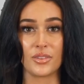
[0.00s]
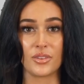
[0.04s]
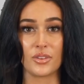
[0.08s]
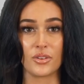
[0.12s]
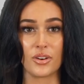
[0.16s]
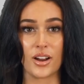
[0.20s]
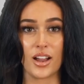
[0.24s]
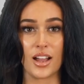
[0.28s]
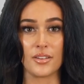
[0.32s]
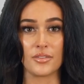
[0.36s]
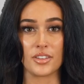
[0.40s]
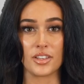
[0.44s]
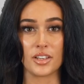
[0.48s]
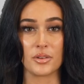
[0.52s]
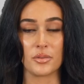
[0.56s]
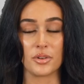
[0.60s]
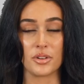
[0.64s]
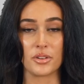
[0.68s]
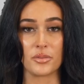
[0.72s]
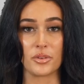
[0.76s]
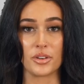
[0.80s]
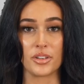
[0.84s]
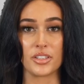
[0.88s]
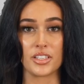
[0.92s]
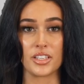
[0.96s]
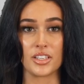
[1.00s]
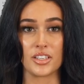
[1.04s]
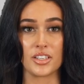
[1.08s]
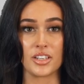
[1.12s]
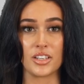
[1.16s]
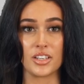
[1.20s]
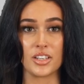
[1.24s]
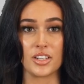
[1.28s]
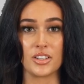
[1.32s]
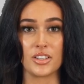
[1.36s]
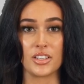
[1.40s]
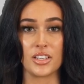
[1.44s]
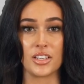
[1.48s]
Crafted with precision
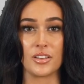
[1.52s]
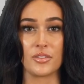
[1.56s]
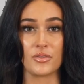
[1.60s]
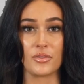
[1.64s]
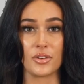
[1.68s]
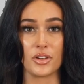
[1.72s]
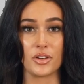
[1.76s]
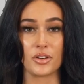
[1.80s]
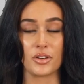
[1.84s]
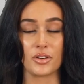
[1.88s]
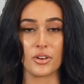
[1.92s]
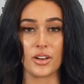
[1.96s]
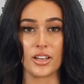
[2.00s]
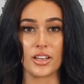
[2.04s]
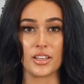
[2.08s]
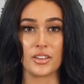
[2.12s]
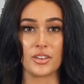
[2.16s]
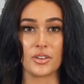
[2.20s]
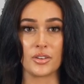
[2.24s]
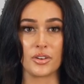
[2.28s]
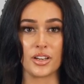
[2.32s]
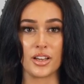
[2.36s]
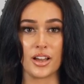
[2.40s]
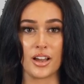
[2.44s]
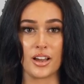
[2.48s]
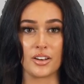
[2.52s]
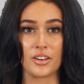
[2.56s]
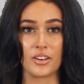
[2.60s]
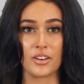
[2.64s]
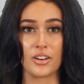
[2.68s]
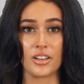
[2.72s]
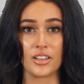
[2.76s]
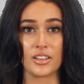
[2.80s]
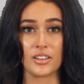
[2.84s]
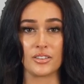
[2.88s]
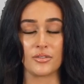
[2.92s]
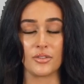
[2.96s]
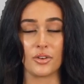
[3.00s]
using food-grade
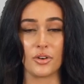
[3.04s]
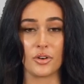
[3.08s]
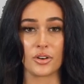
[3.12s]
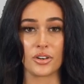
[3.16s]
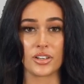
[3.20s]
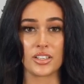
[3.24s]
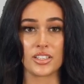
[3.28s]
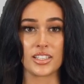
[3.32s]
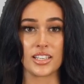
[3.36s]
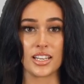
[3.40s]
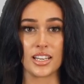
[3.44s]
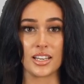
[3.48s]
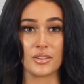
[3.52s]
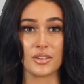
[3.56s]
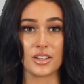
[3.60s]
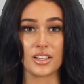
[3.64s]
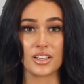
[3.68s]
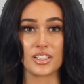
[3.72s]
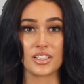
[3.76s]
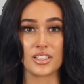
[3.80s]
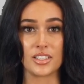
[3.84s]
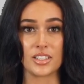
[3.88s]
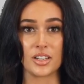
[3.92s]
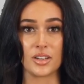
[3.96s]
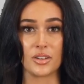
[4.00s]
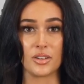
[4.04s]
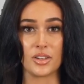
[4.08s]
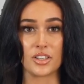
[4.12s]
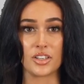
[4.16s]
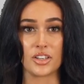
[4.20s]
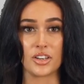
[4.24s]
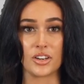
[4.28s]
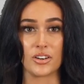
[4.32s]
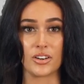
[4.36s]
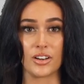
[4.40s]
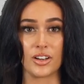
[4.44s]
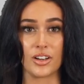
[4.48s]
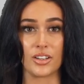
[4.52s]
304 stainless steel
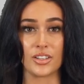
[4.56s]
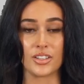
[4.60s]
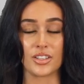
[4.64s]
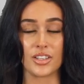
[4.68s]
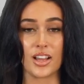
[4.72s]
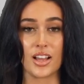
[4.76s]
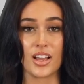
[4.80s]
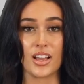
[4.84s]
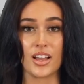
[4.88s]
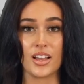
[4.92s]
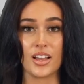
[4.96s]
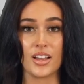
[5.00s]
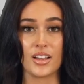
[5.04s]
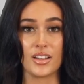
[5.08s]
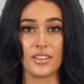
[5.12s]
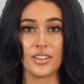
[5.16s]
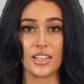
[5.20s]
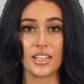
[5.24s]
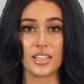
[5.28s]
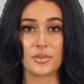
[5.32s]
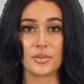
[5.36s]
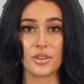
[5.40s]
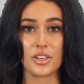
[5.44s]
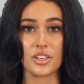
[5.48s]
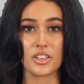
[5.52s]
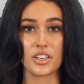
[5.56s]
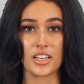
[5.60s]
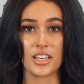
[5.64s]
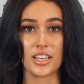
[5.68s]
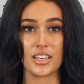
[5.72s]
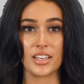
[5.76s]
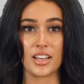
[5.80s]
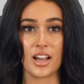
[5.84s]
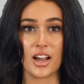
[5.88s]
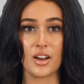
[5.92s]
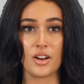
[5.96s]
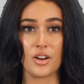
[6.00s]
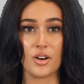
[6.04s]
materials, this machine
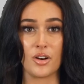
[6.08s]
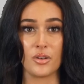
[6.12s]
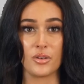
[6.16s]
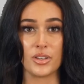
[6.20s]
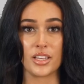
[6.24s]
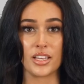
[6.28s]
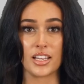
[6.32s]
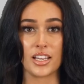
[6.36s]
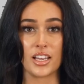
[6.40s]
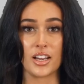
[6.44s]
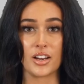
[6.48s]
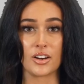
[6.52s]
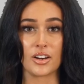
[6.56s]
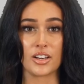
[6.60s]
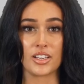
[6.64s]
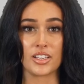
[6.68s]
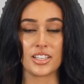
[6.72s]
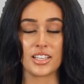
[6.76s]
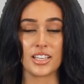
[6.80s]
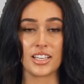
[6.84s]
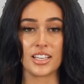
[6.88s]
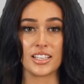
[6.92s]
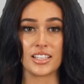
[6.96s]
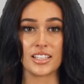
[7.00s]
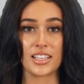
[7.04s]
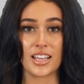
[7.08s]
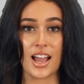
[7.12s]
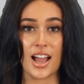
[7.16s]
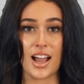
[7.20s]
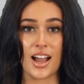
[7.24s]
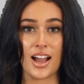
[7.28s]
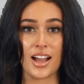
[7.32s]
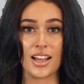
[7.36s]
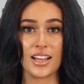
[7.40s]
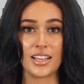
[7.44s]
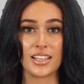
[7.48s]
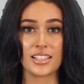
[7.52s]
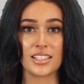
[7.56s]
not only guarantees the
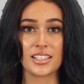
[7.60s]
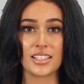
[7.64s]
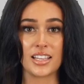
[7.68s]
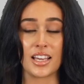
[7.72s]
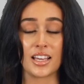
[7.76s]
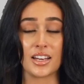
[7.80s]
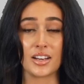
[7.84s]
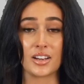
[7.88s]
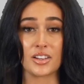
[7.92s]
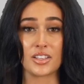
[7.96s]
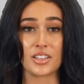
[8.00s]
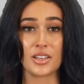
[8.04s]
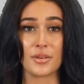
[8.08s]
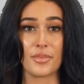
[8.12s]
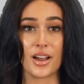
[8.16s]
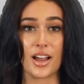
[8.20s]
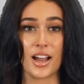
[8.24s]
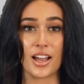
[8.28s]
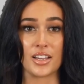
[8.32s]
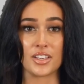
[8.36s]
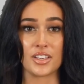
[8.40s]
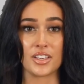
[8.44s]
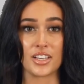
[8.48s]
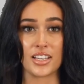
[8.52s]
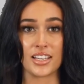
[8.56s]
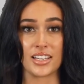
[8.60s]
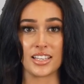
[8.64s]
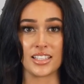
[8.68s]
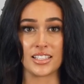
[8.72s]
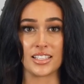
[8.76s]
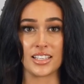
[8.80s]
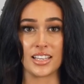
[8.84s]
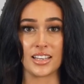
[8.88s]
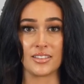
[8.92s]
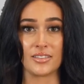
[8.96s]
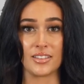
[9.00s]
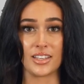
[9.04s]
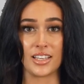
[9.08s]
highest standards of hygiene and
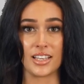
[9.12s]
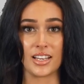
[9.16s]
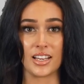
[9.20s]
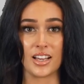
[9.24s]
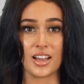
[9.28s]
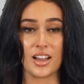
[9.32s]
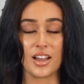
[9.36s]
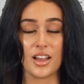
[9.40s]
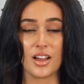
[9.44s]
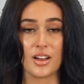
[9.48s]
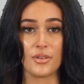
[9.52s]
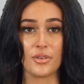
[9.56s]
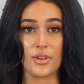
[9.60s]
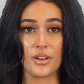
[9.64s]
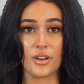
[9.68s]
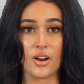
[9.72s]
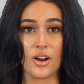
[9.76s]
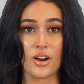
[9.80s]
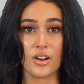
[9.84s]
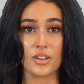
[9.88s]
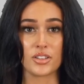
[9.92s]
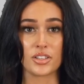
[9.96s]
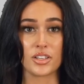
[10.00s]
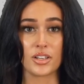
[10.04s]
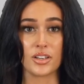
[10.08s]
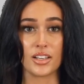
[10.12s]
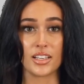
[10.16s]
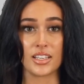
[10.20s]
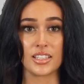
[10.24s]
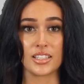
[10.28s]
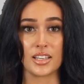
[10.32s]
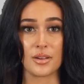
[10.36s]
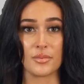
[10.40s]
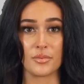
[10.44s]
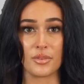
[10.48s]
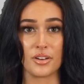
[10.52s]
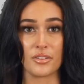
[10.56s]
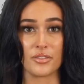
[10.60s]
safety, but also
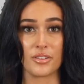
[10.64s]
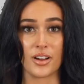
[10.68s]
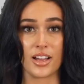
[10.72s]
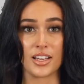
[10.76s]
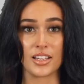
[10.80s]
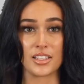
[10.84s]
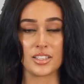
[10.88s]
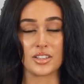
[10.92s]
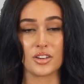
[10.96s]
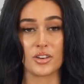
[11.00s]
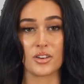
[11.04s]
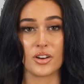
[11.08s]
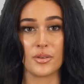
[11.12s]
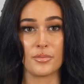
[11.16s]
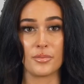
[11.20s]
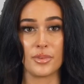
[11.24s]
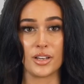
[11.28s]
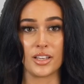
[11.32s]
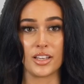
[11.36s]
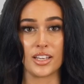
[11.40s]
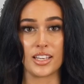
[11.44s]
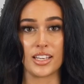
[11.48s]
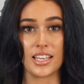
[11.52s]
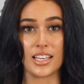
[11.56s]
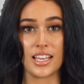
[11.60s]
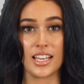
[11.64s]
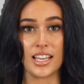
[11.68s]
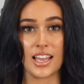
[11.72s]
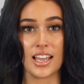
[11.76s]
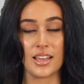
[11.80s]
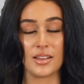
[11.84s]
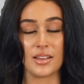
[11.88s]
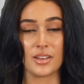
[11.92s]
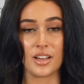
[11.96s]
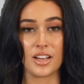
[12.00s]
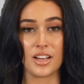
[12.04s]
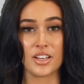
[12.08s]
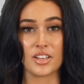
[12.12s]
exemplifies durability
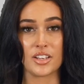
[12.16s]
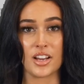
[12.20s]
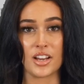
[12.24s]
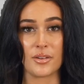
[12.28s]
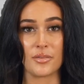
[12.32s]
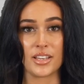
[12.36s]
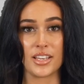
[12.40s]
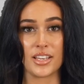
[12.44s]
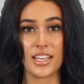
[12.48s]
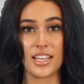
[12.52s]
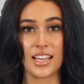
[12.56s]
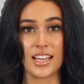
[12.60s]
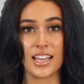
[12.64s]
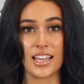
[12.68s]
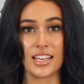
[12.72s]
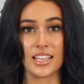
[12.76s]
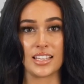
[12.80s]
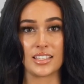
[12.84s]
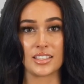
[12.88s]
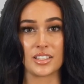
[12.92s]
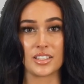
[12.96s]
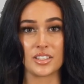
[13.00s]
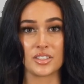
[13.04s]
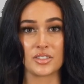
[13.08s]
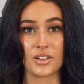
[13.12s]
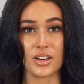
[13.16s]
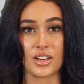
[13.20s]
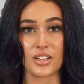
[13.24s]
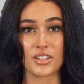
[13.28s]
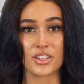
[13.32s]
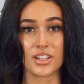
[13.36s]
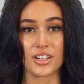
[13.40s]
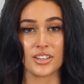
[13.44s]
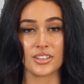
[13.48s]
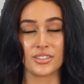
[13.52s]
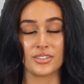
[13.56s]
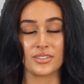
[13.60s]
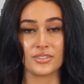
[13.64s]
and longevity in its
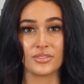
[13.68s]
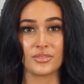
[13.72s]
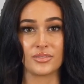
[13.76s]
construction.